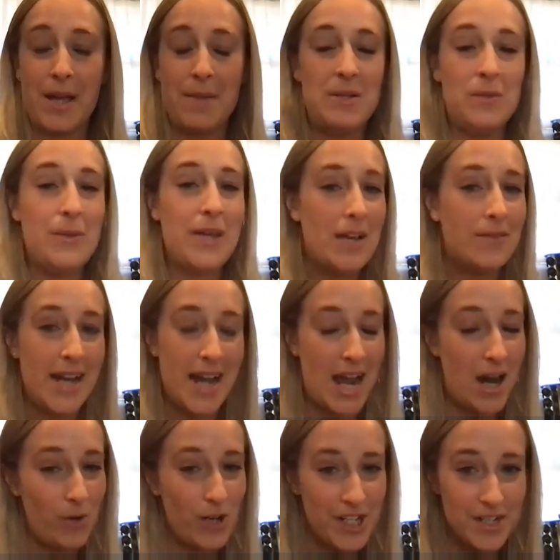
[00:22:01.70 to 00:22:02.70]
I mean, we have an
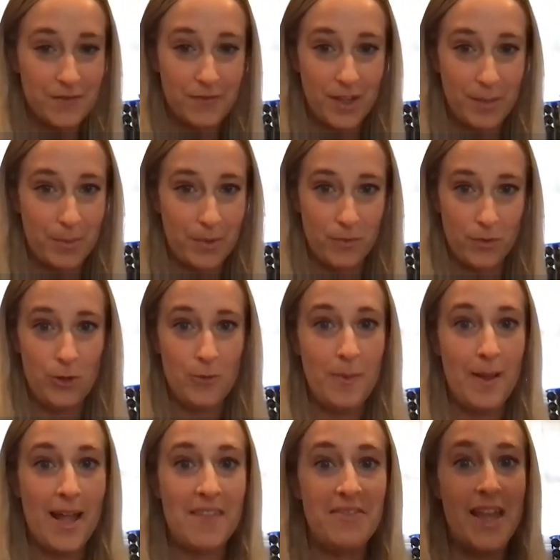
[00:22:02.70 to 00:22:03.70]
hour to flip a
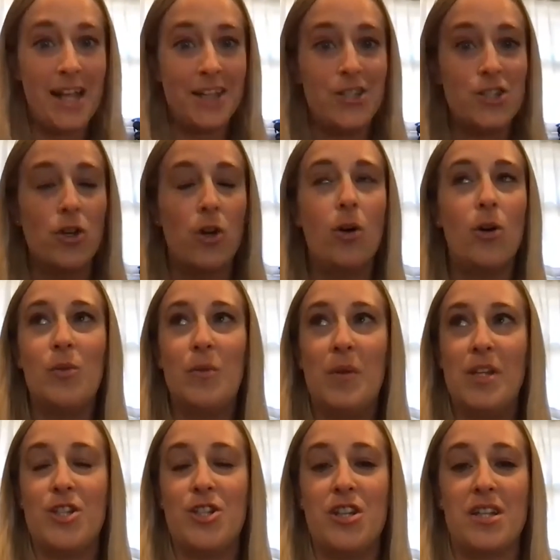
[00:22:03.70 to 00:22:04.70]
room, and that's
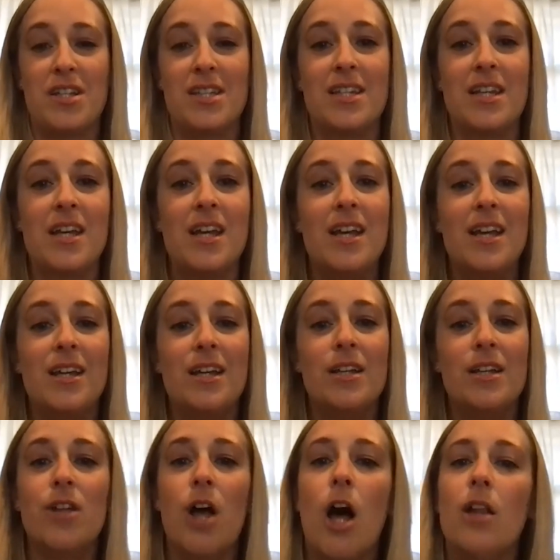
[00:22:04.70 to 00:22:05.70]
always just
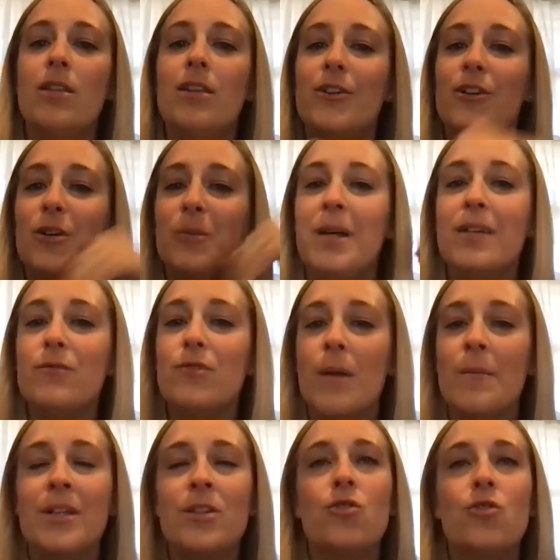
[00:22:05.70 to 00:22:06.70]
a little bit of i
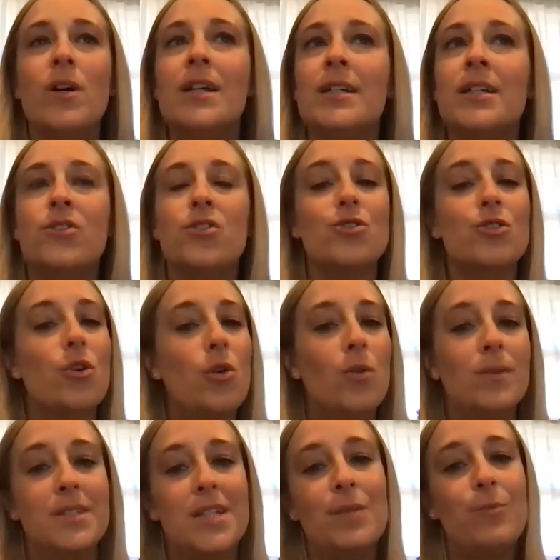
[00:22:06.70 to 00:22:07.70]
mean granted there's a whole
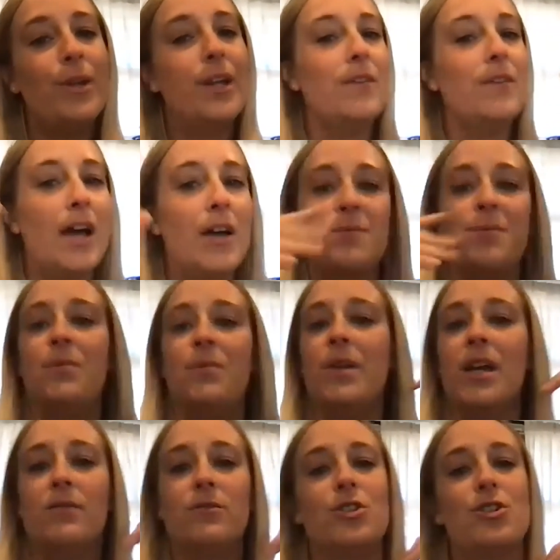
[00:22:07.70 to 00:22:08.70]
team we have housemen we
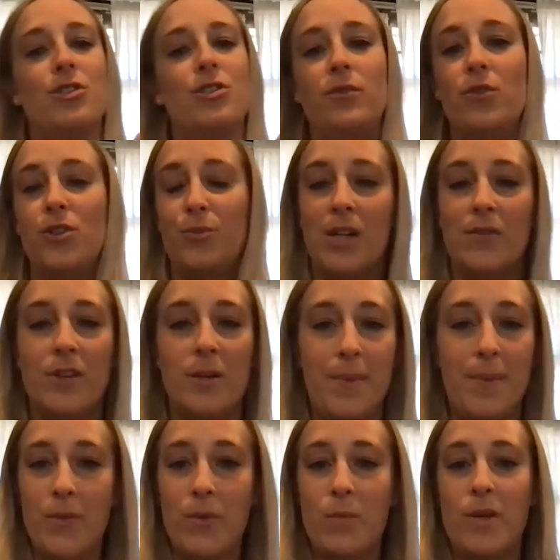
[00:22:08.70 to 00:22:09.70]
have our servers we have our
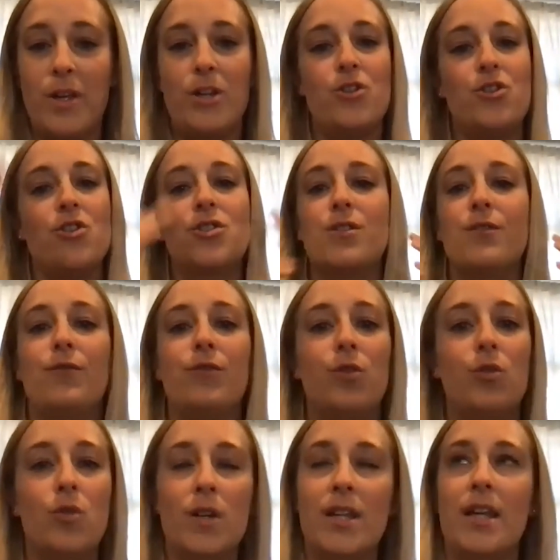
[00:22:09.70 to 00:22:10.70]
banquet managers the
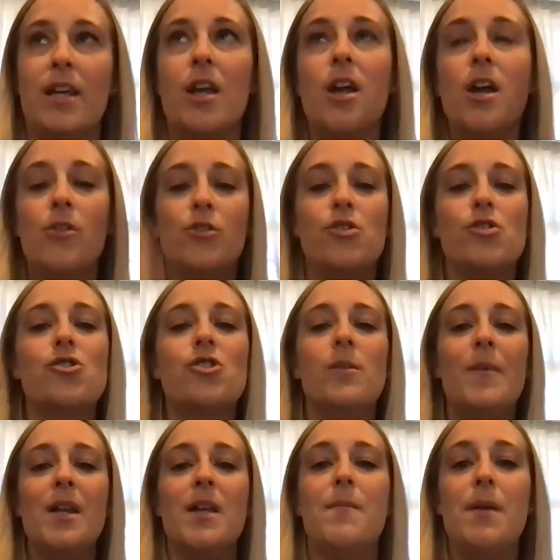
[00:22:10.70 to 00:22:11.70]
floor like there's so
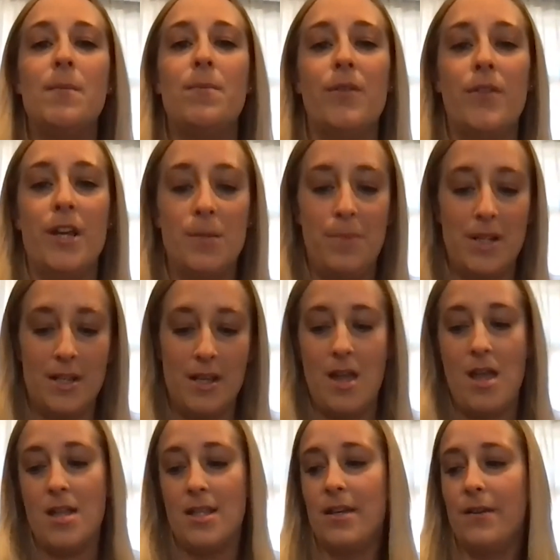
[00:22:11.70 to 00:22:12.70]
many people there but
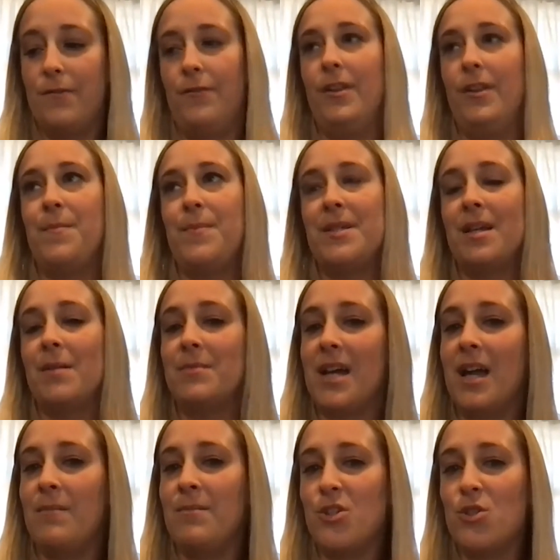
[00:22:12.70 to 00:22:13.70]
to flip
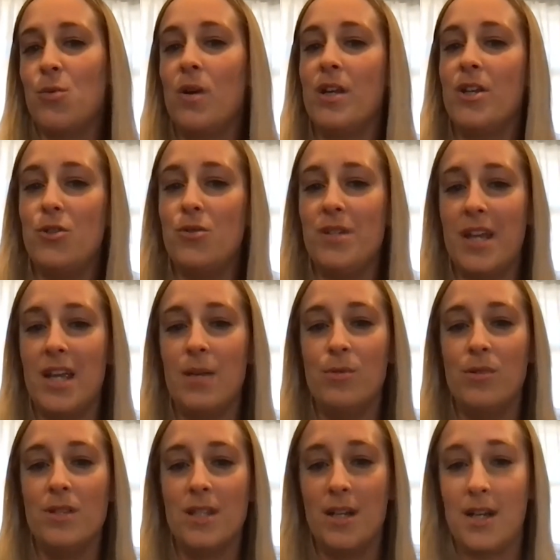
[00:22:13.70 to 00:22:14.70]
sometimes 22
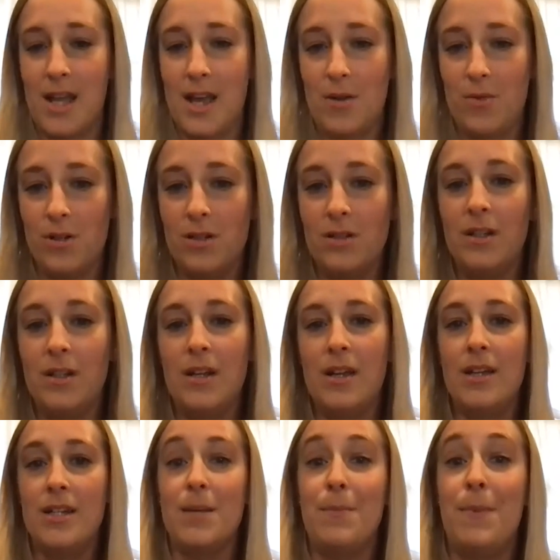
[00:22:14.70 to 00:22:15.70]
tables in an hour
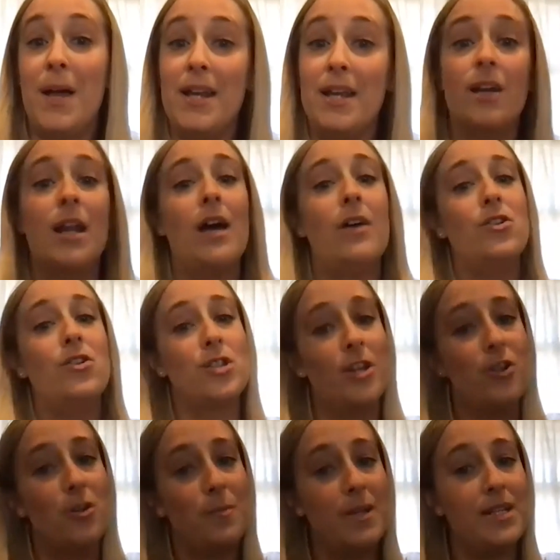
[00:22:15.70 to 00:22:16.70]
depending on how your
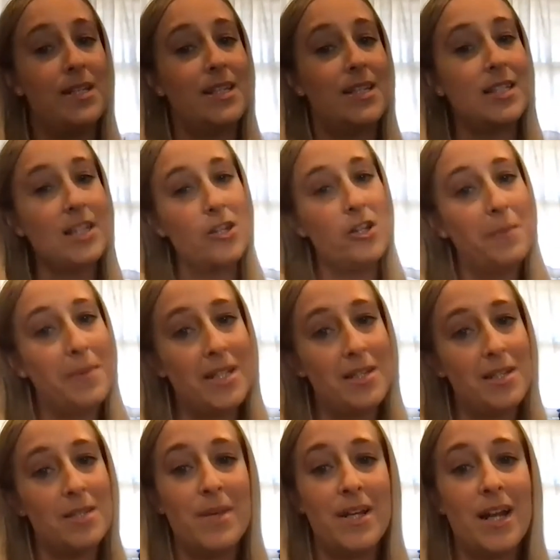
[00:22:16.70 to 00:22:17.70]
centerpiece is
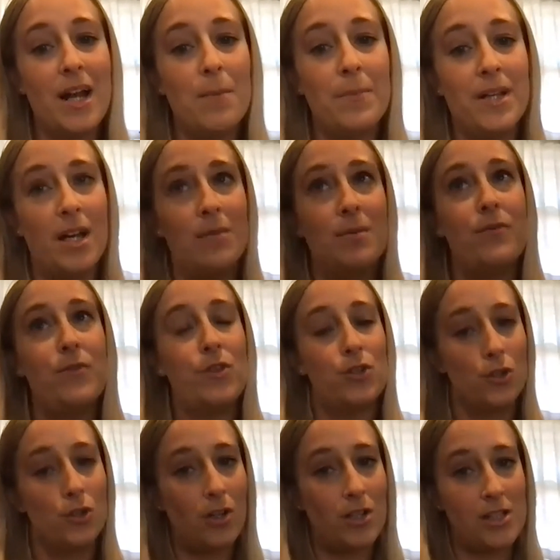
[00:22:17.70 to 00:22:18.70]
centerpieces may not be on if they're
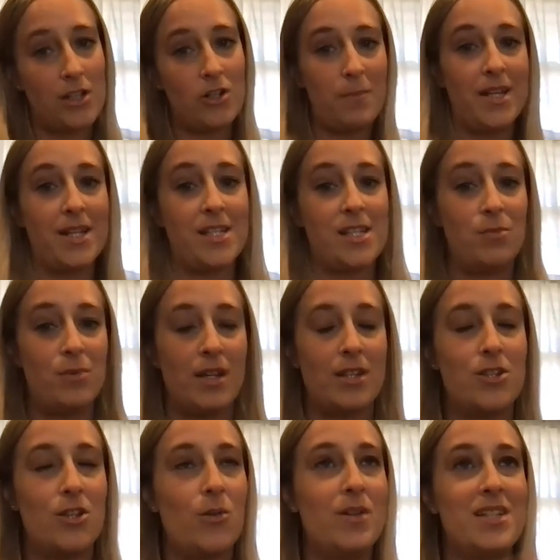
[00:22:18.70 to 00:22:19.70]
tall centerpieces
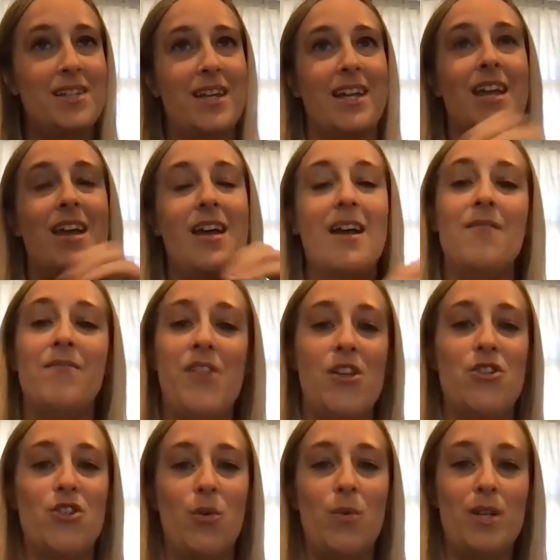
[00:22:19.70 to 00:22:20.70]
so it's like
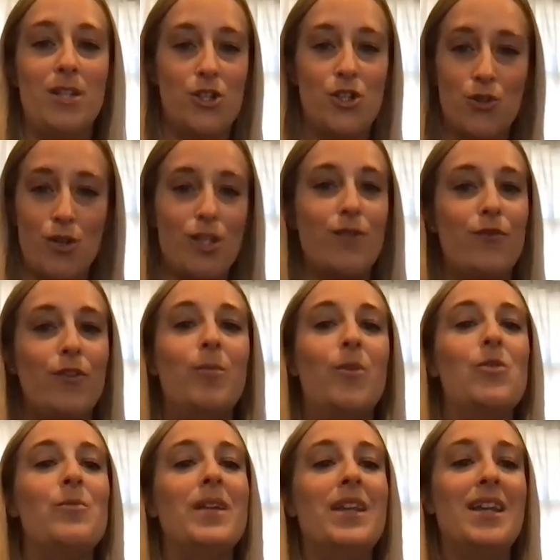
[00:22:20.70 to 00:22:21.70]
that's always a stressful
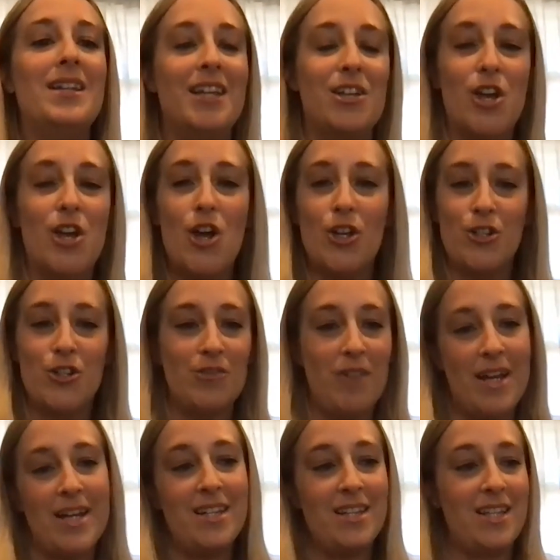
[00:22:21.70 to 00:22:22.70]
moment and like you're
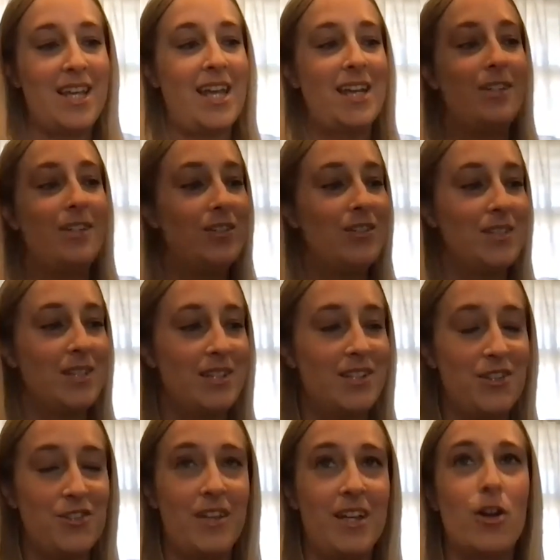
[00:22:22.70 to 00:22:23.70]
lighting the candles and
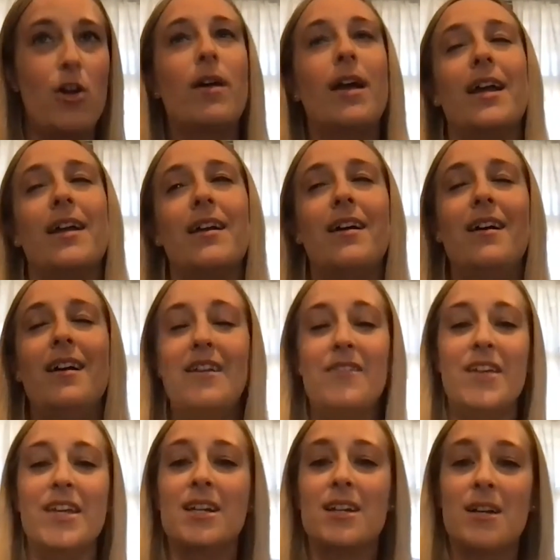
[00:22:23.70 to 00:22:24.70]
then you're like okay
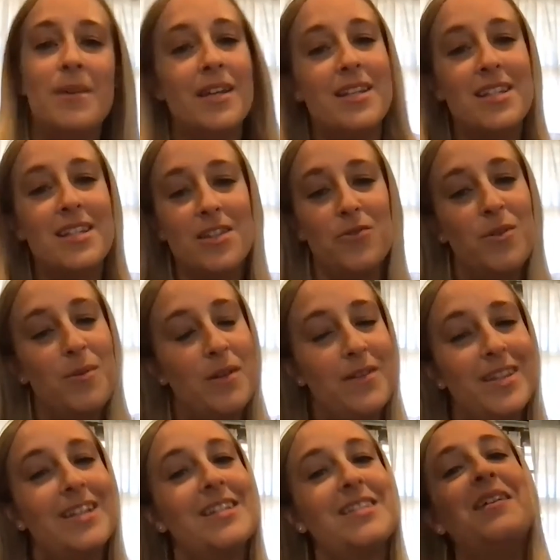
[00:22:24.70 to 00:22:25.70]
they can come in and see the room
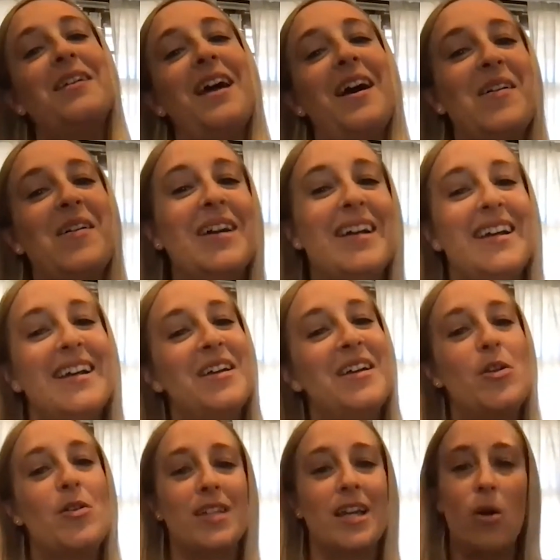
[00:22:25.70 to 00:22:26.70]
everything's done now
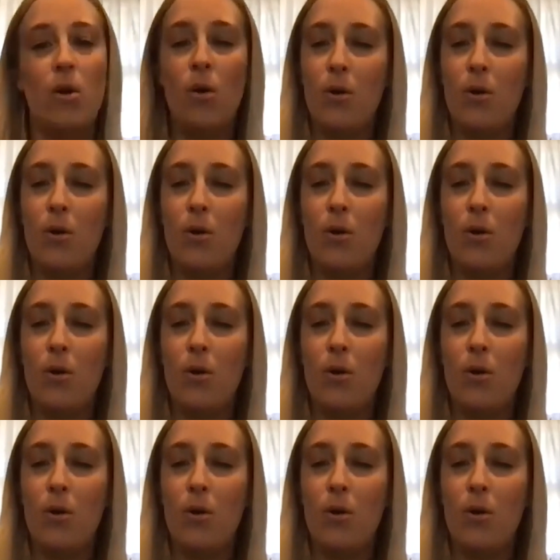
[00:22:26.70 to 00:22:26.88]
so it's like